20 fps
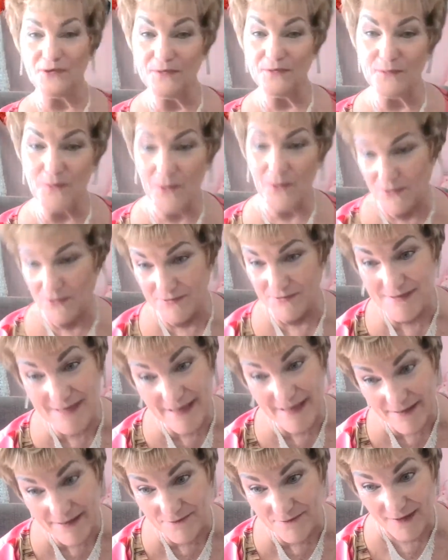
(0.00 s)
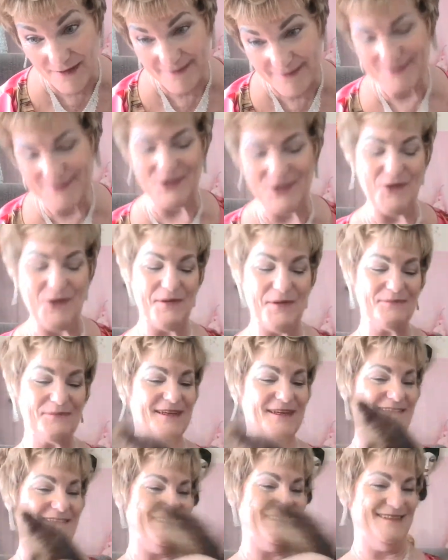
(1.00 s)
the word diva. No, I'm
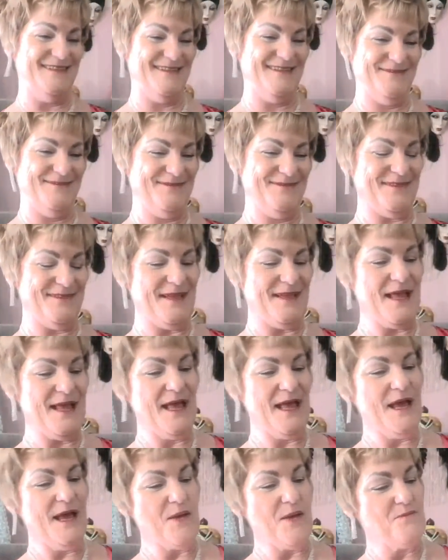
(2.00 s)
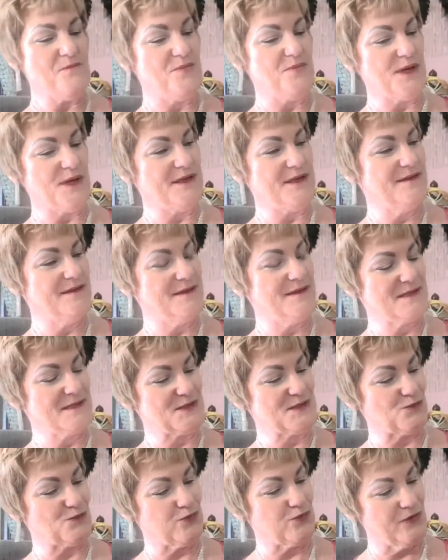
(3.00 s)
kidding. But it
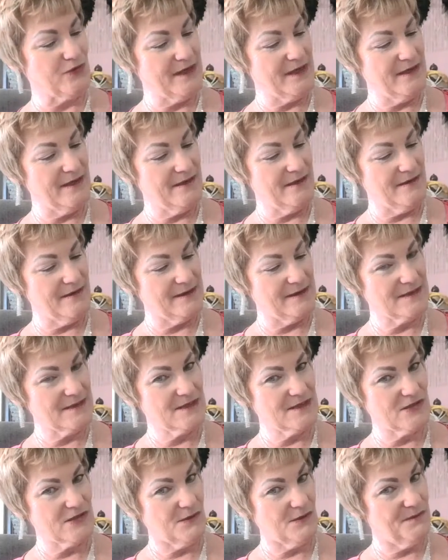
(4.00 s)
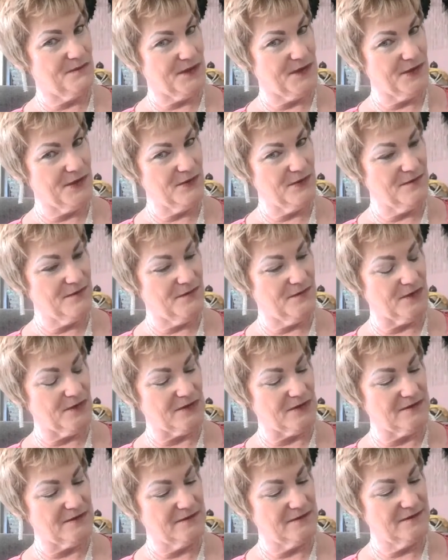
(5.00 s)
is real. It is so beautiful.